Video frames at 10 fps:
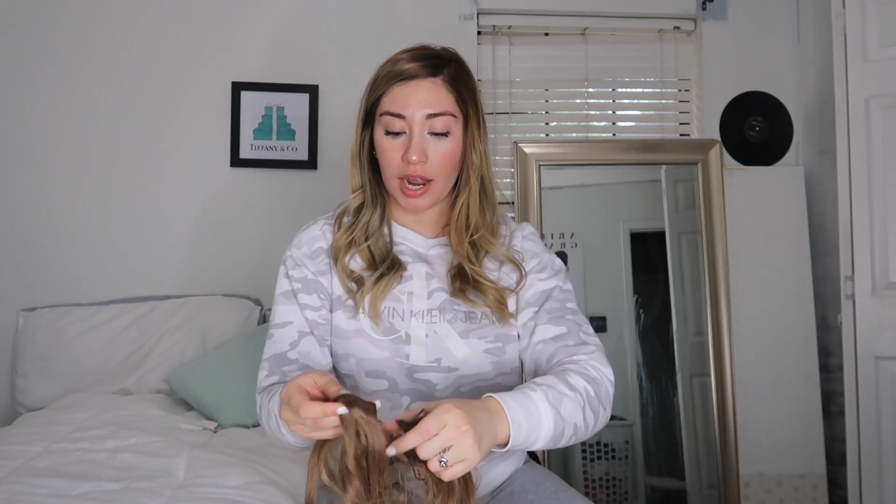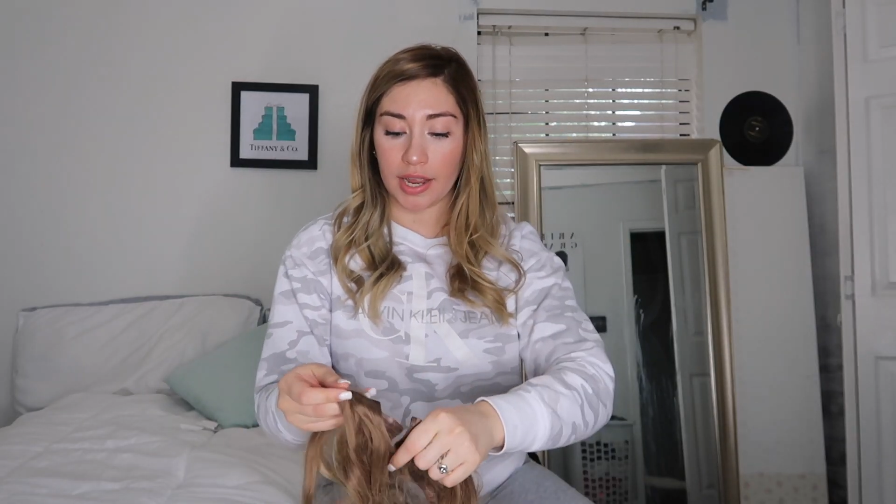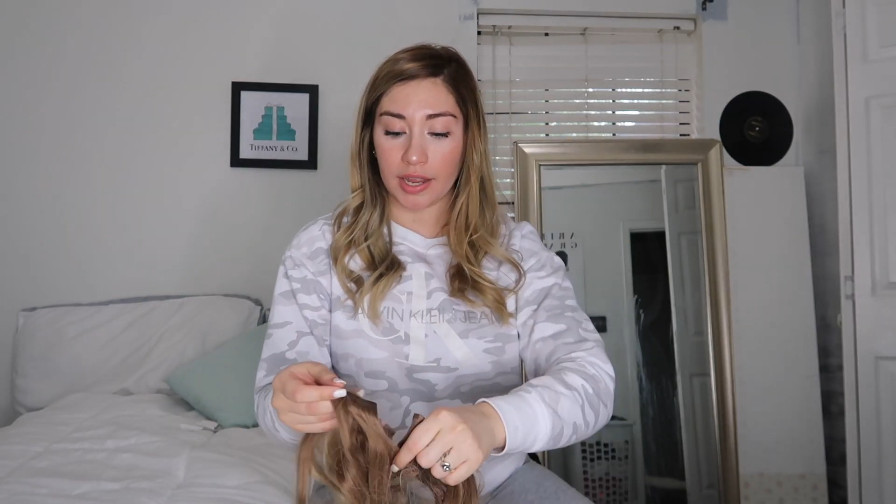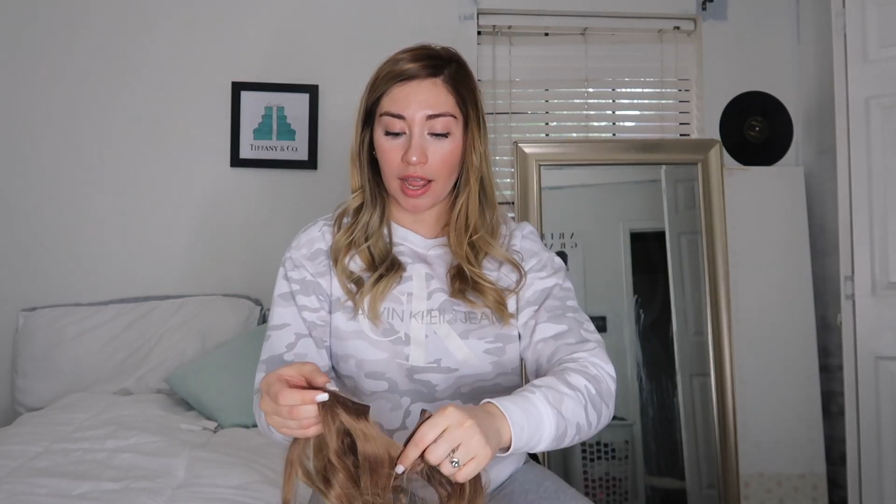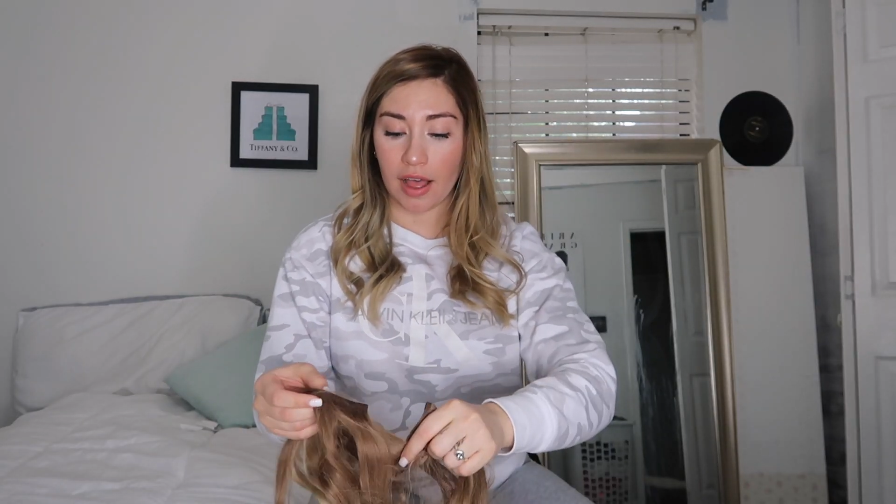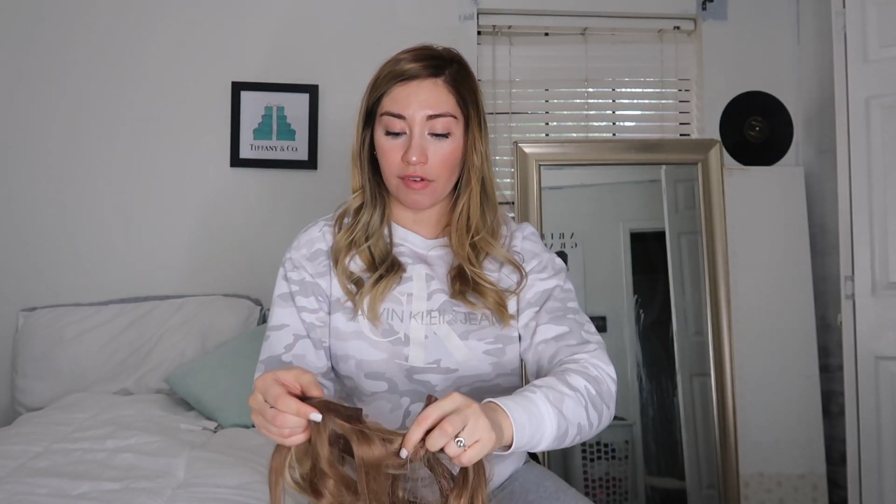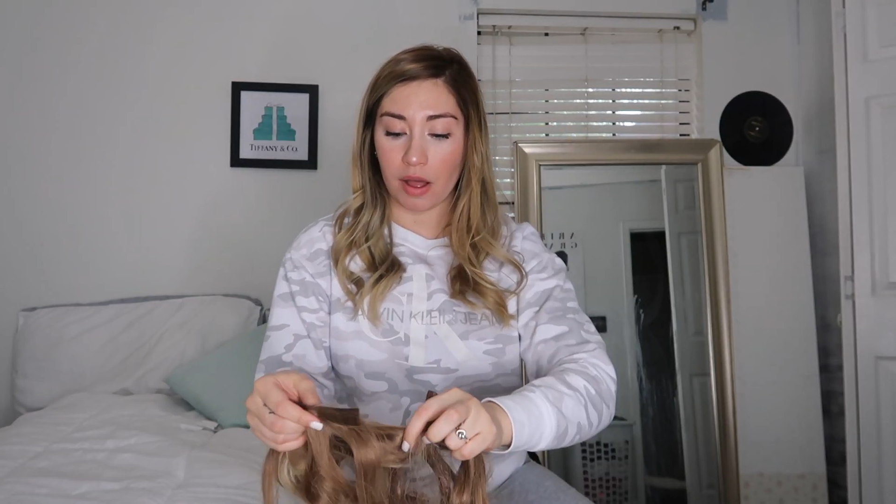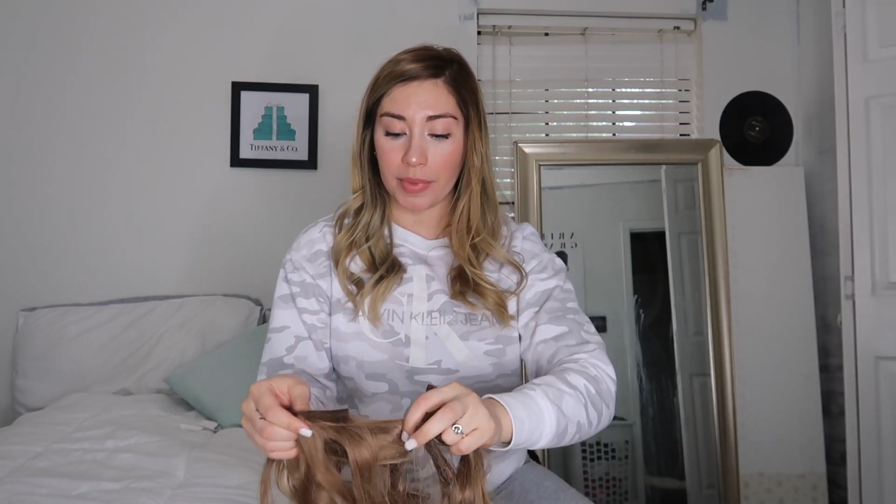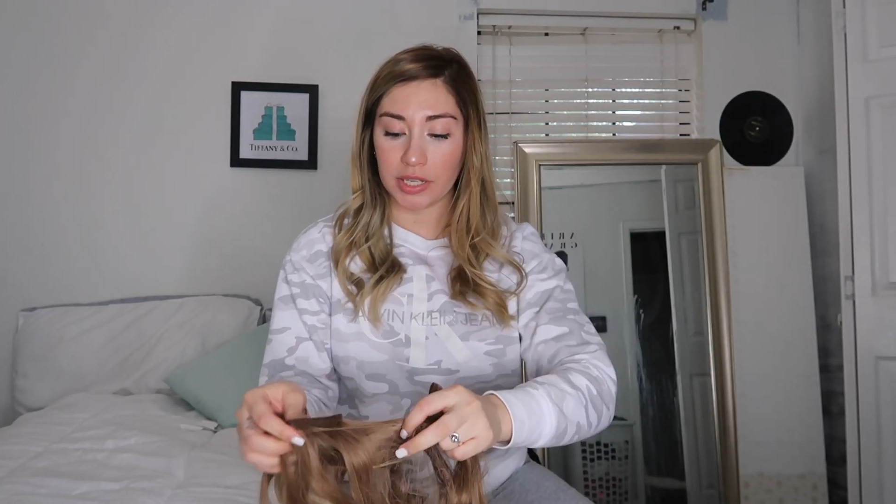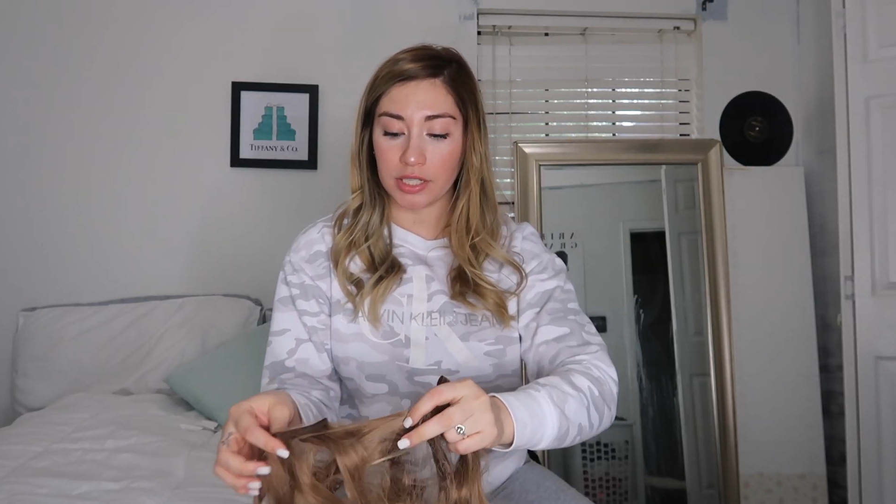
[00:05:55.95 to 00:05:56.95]
I have
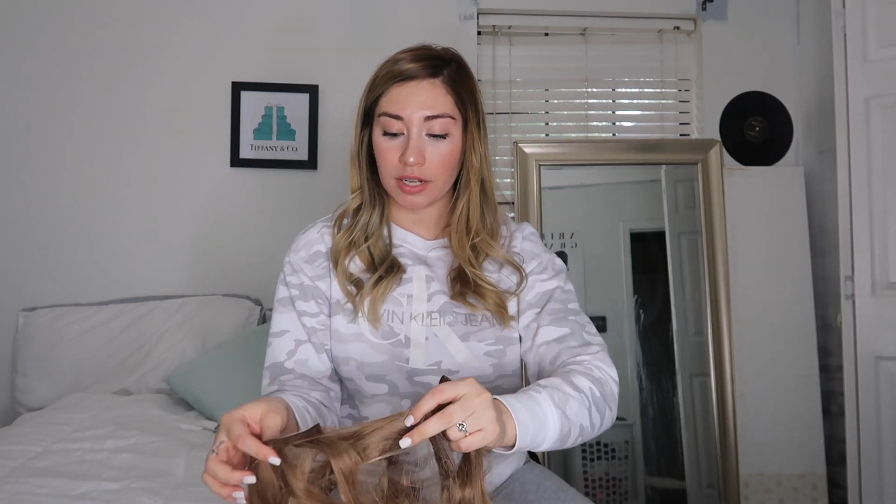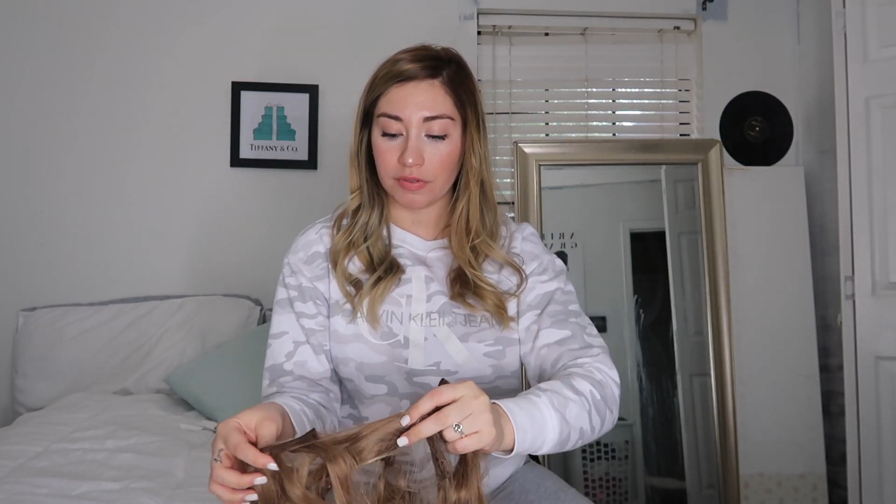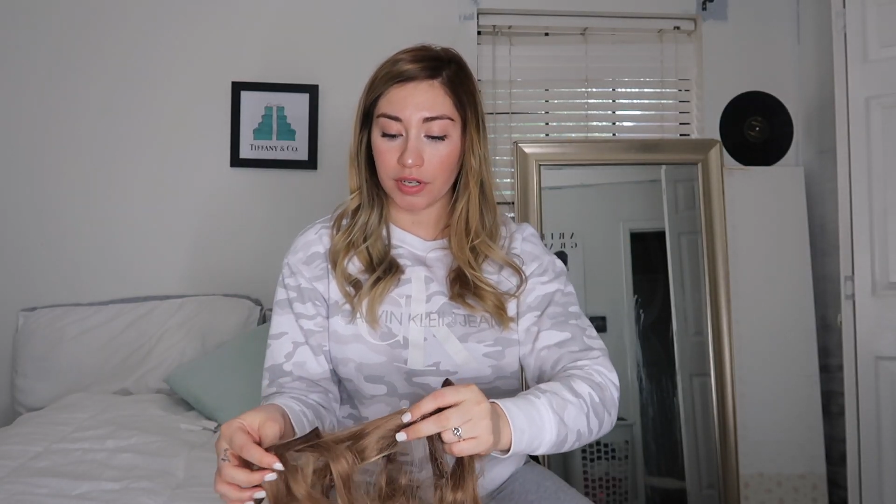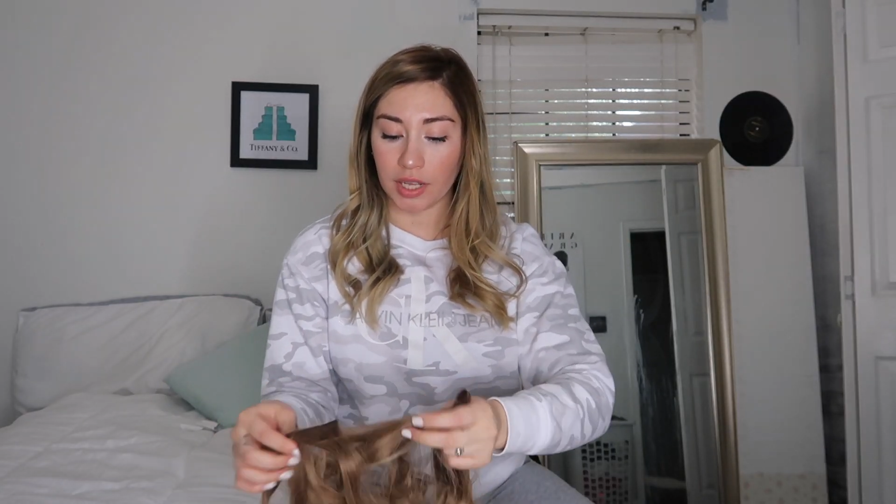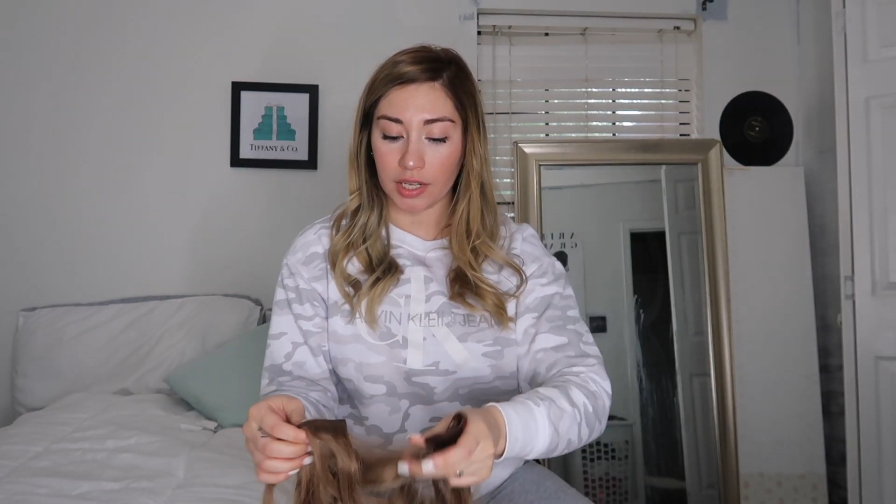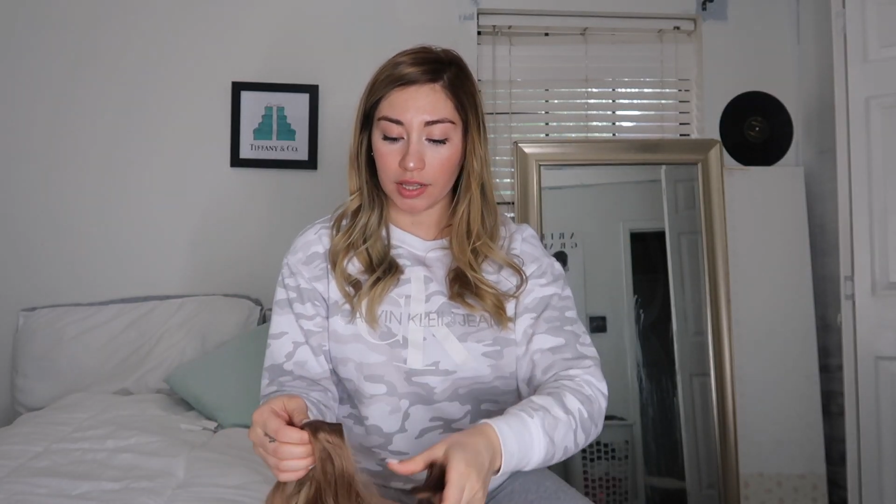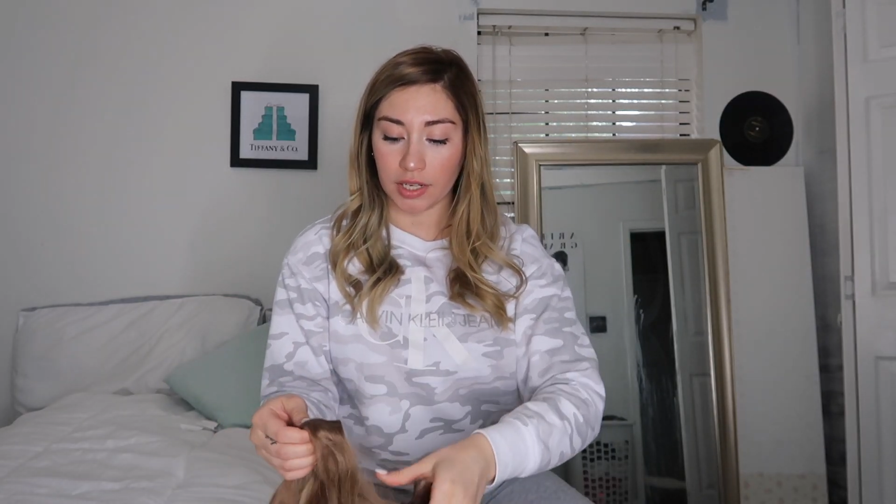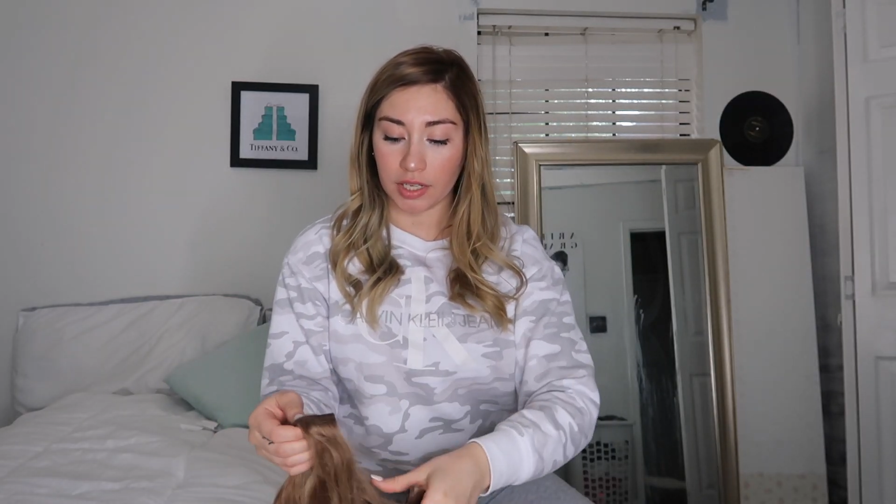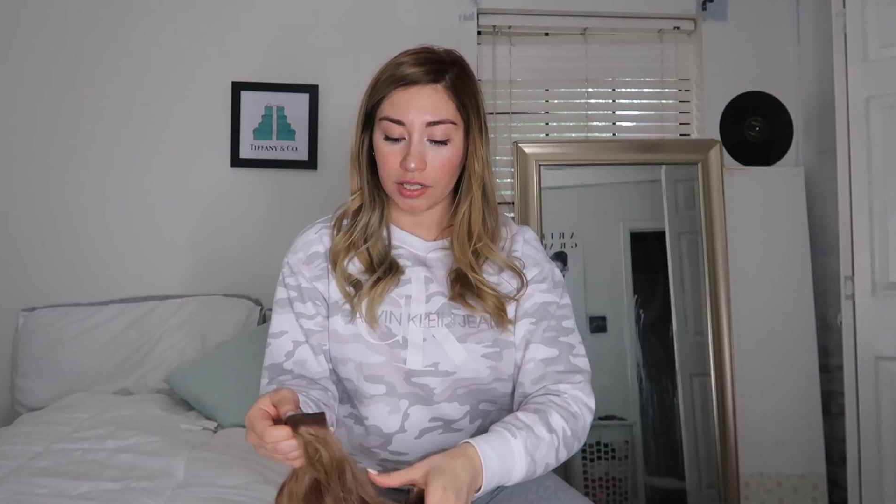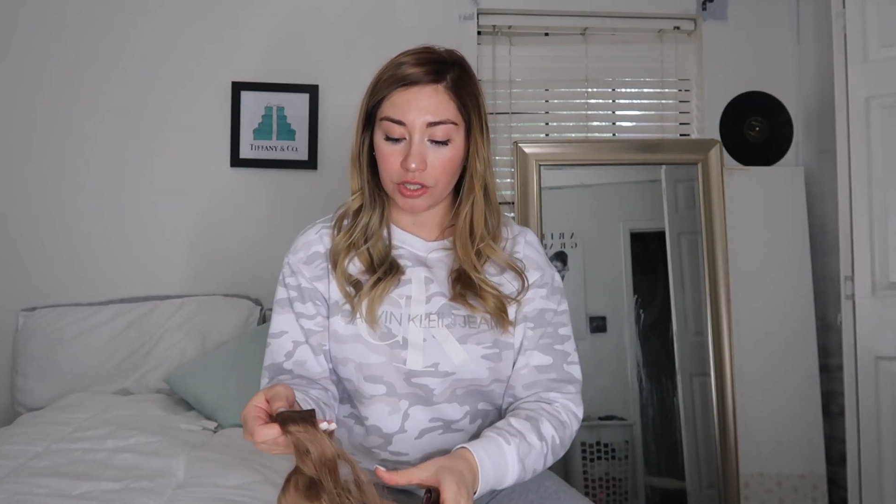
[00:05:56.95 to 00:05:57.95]
all my stuff in like a
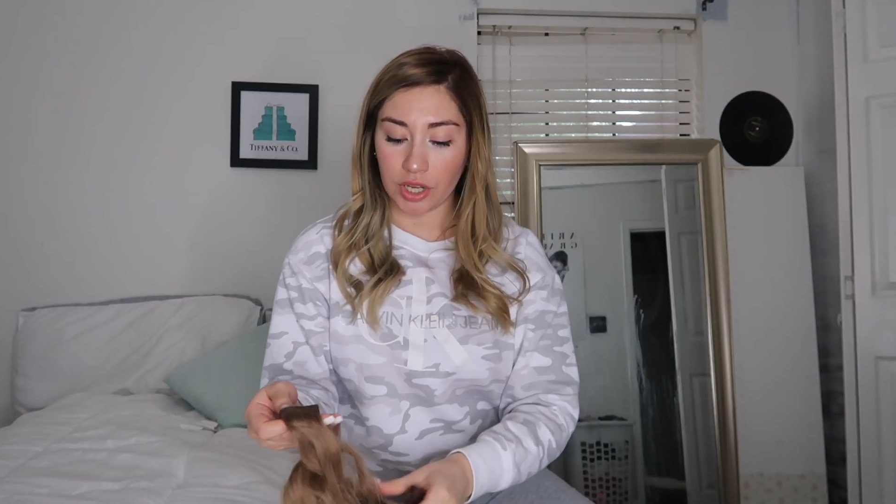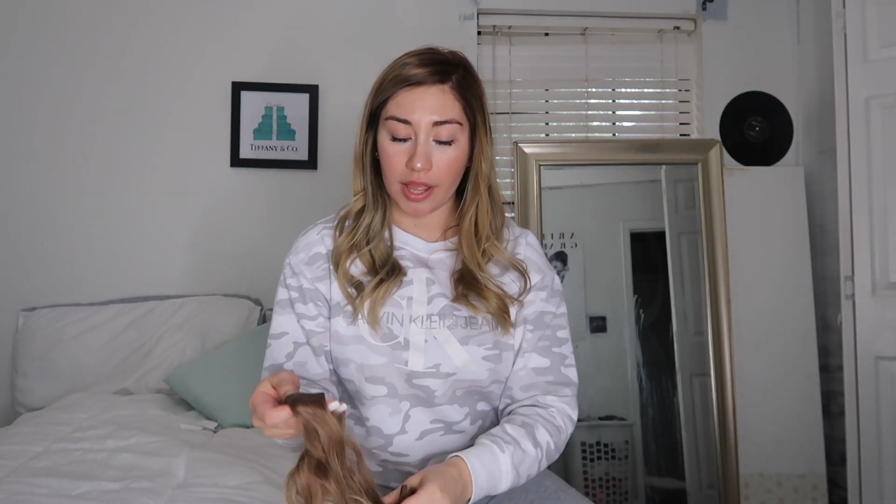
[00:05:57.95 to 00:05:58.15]
luggage,